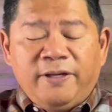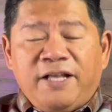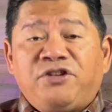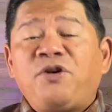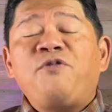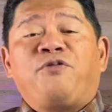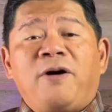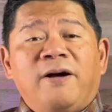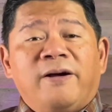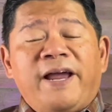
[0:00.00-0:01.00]
And so
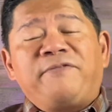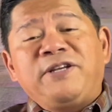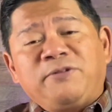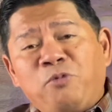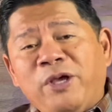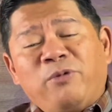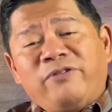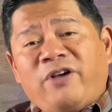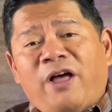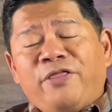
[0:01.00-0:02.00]
far, every week
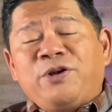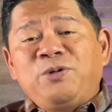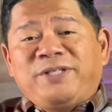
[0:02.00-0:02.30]
we've gone through,